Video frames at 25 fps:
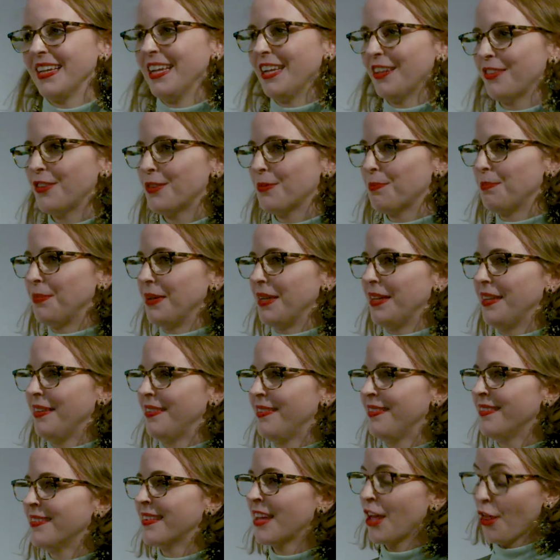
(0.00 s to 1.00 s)
it's
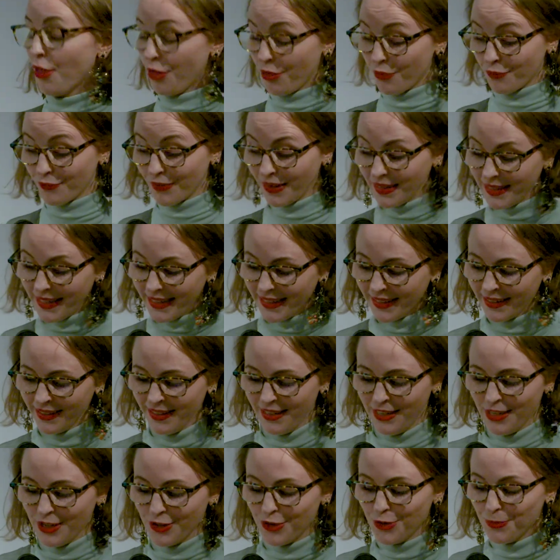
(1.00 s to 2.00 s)
been thrilling
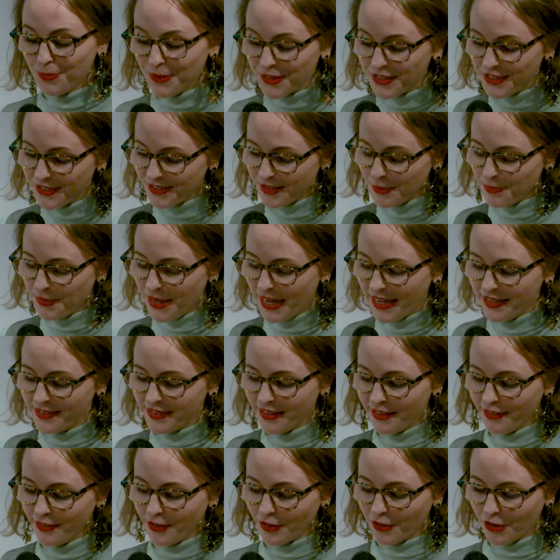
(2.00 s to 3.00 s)
to participate
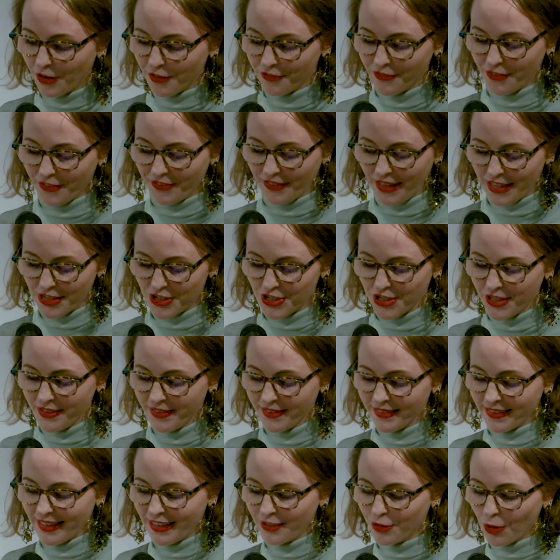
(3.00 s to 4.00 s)
in the
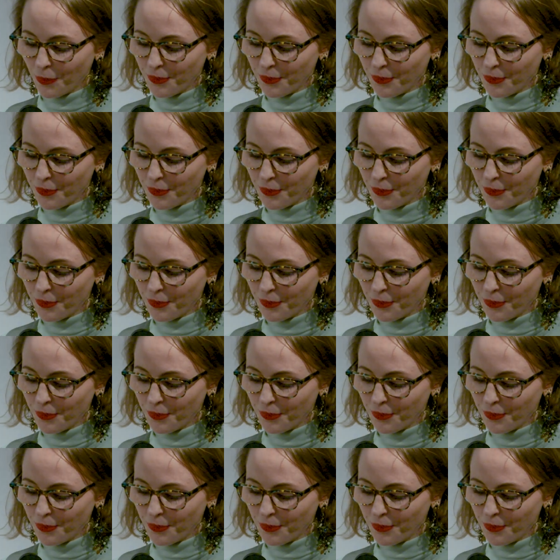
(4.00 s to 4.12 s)
conversations and